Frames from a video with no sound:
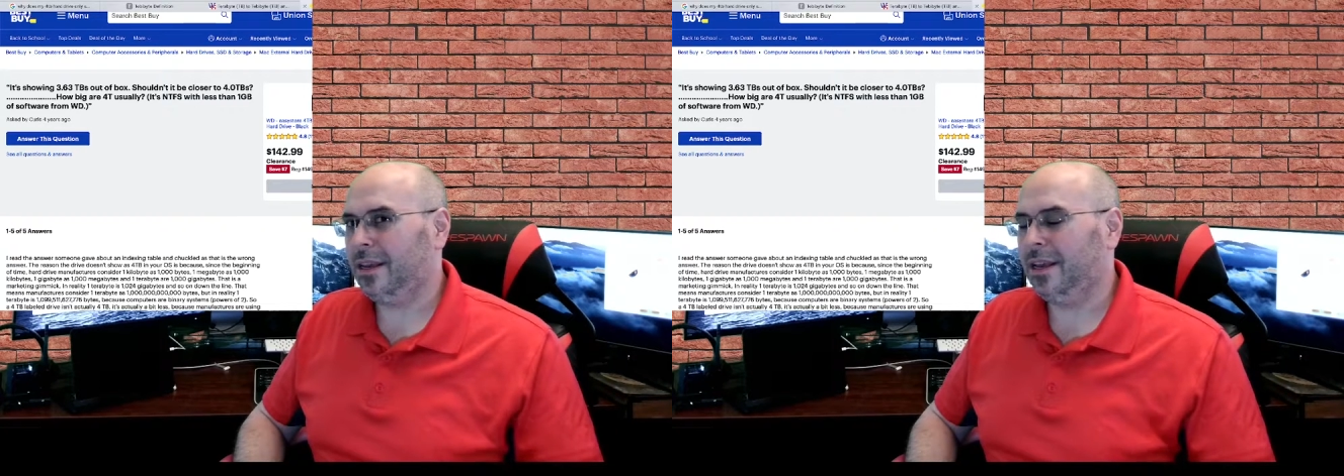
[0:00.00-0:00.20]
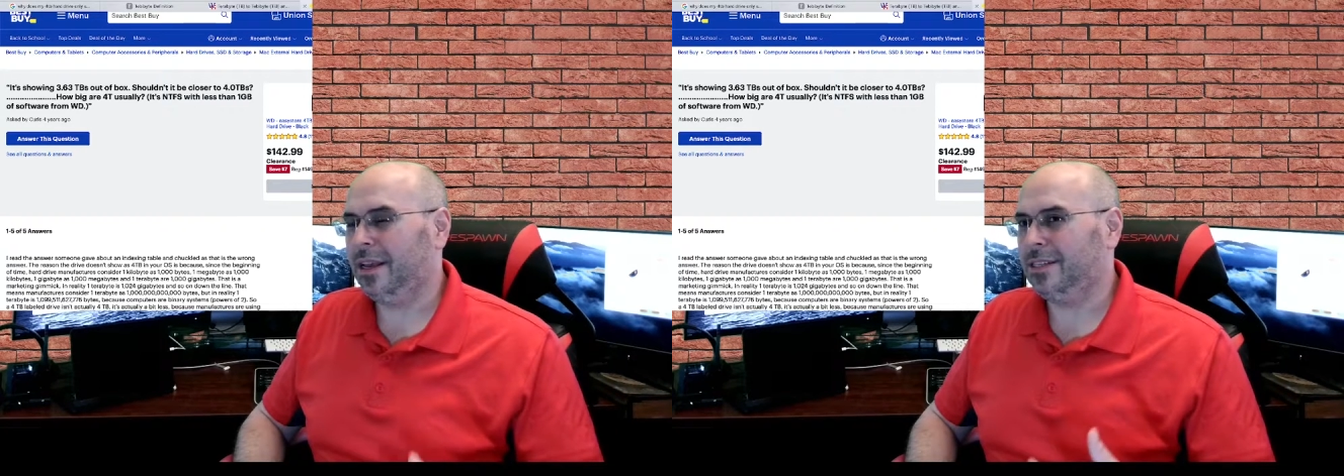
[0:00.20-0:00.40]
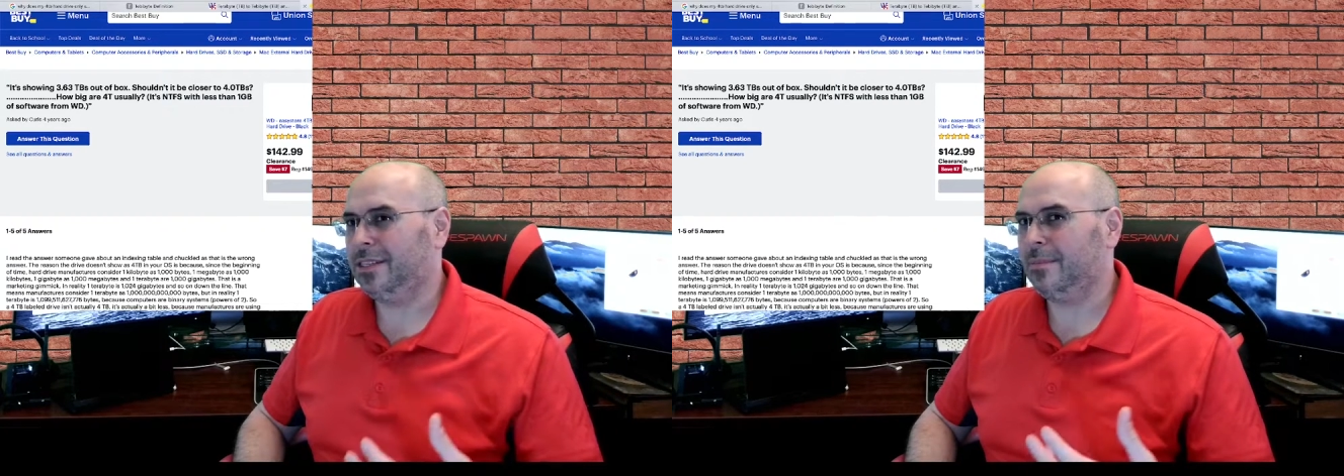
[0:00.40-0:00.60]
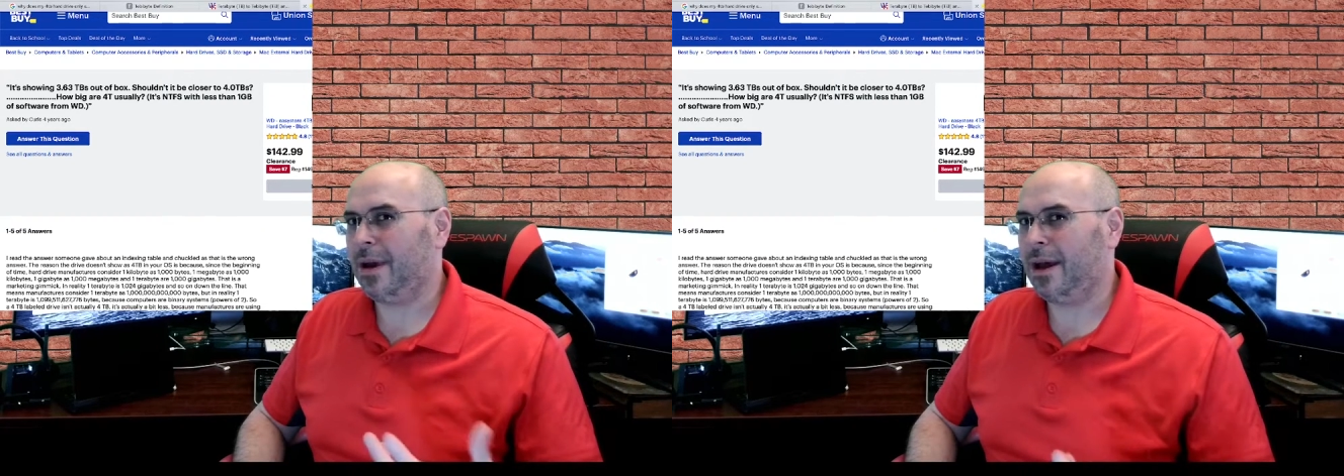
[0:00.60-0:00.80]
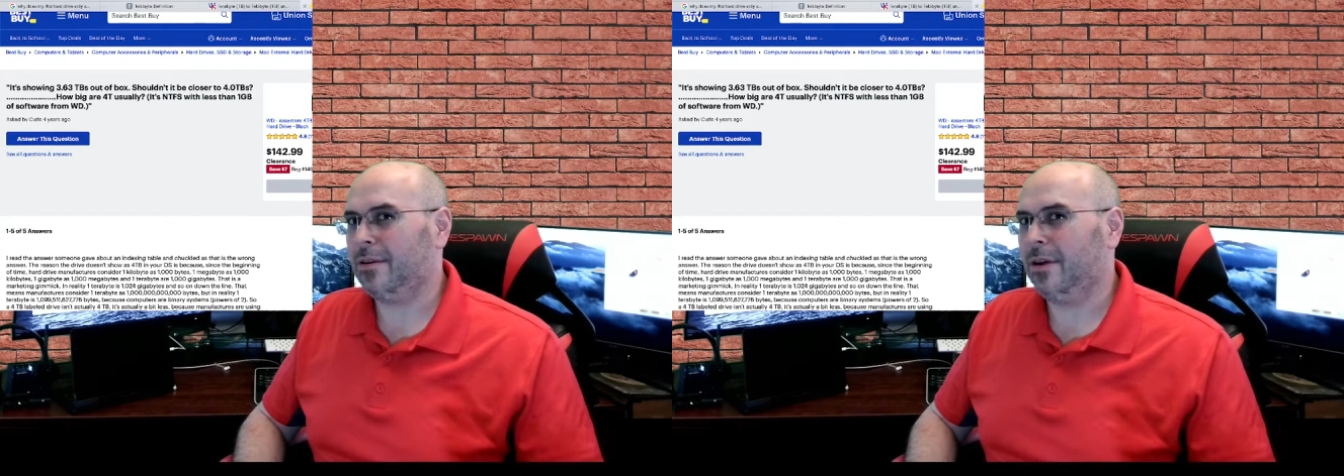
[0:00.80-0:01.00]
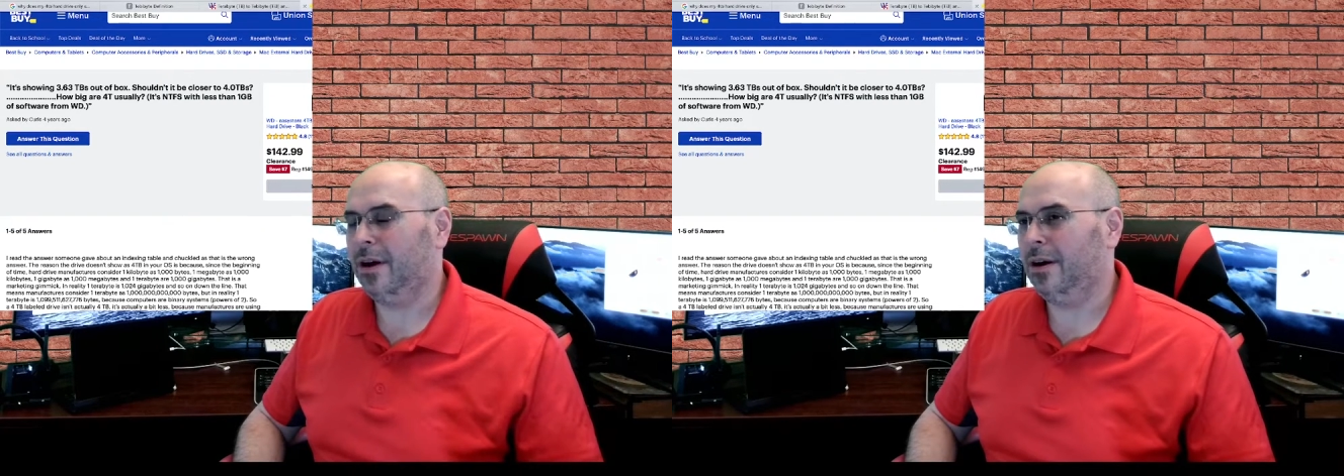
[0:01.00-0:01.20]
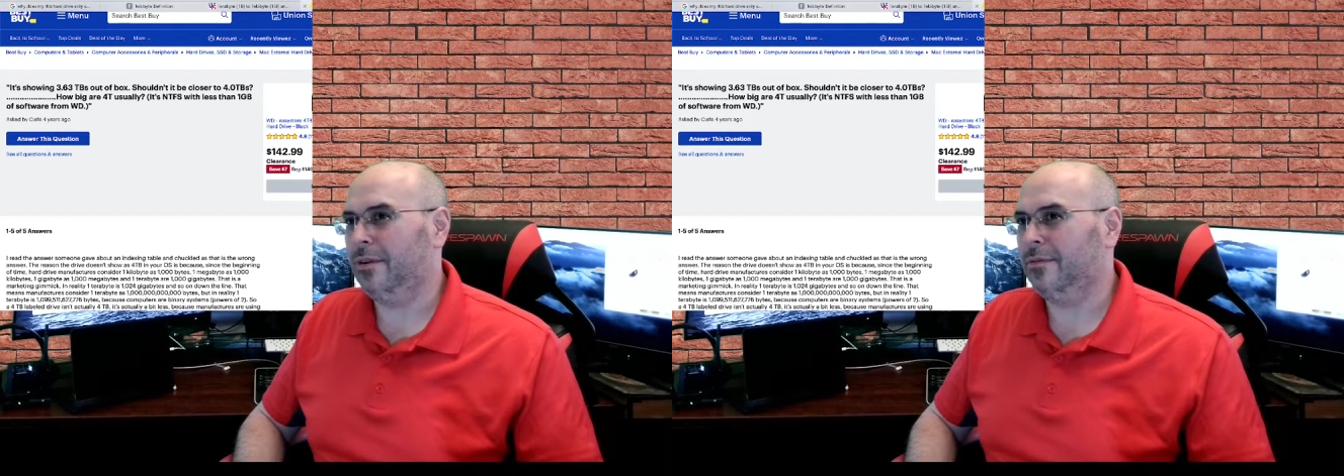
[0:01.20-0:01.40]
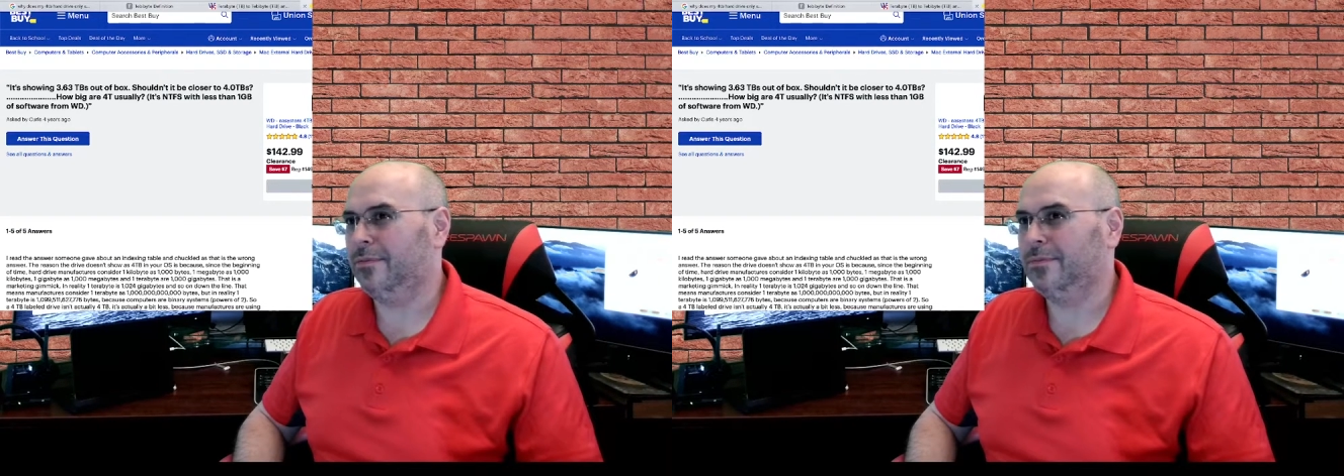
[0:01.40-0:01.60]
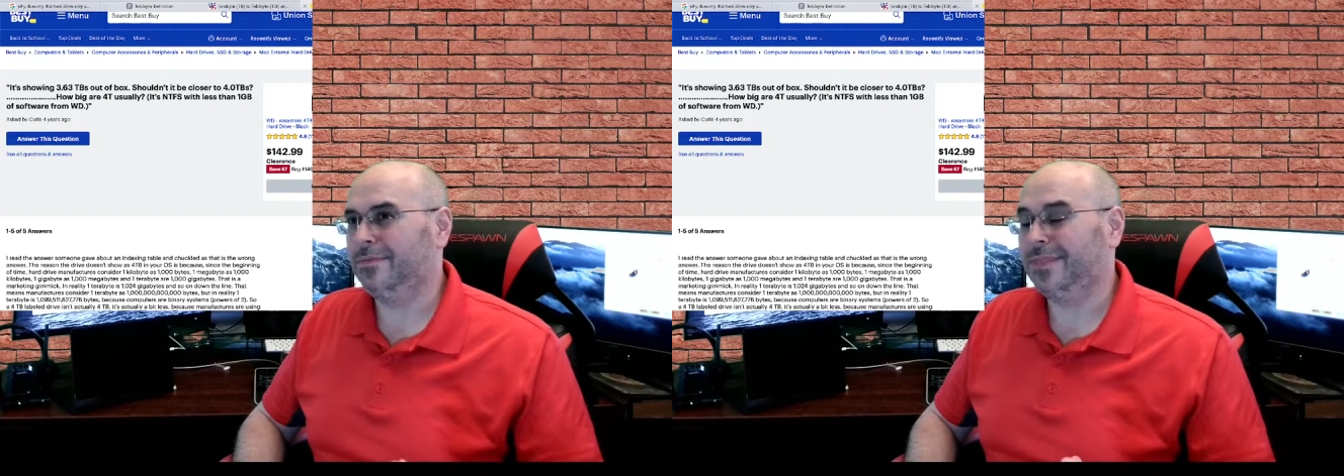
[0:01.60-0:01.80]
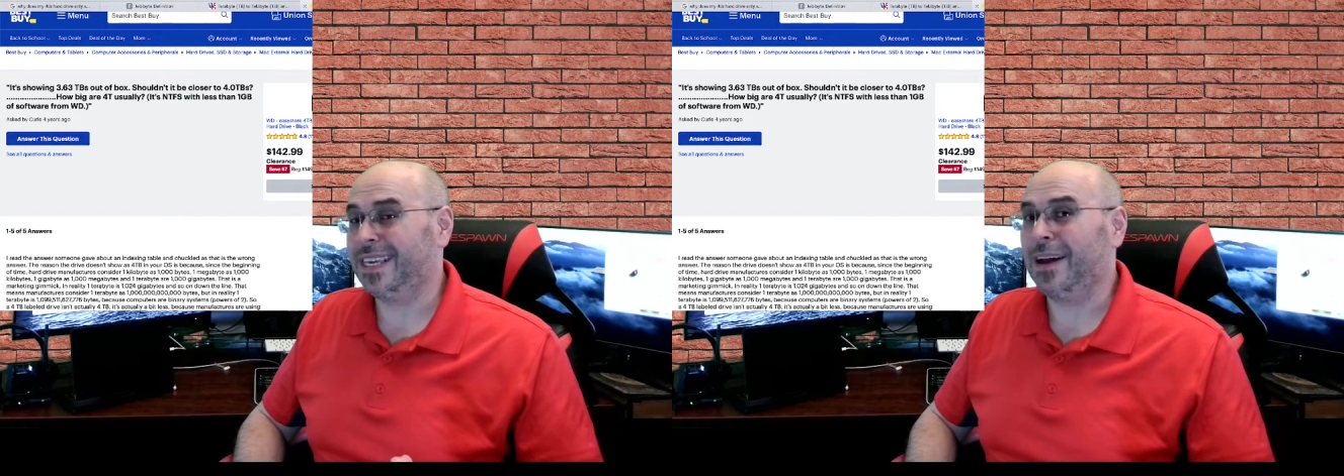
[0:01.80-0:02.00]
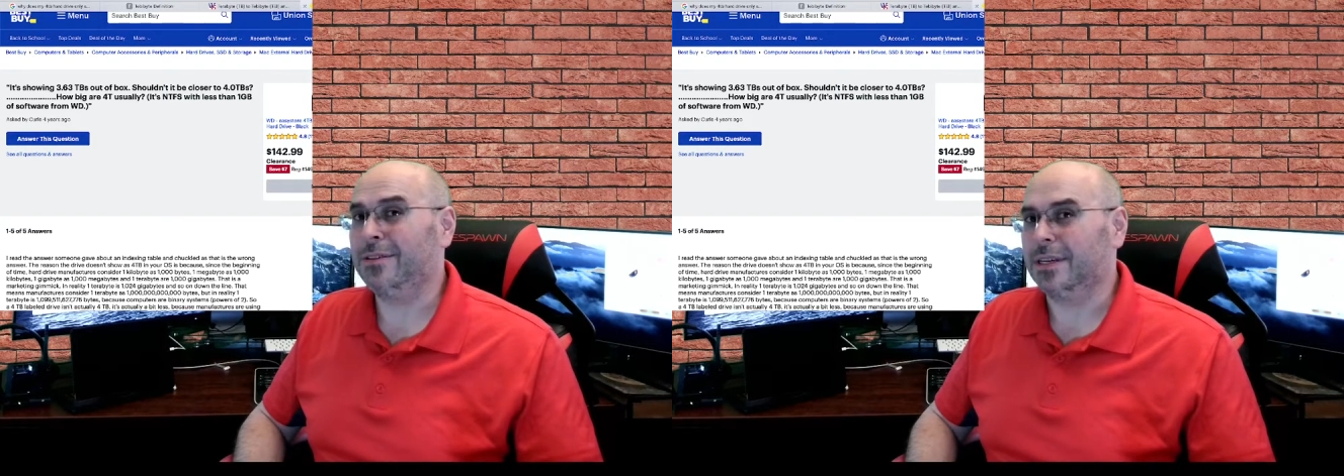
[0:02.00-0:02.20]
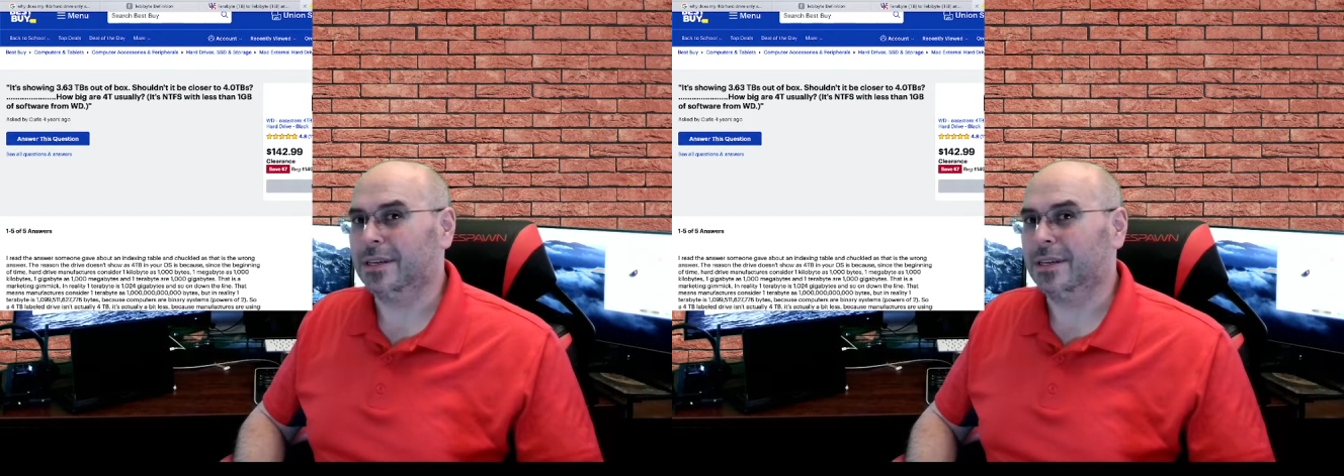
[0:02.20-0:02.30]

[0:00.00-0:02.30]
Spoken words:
It's just a matter of counting.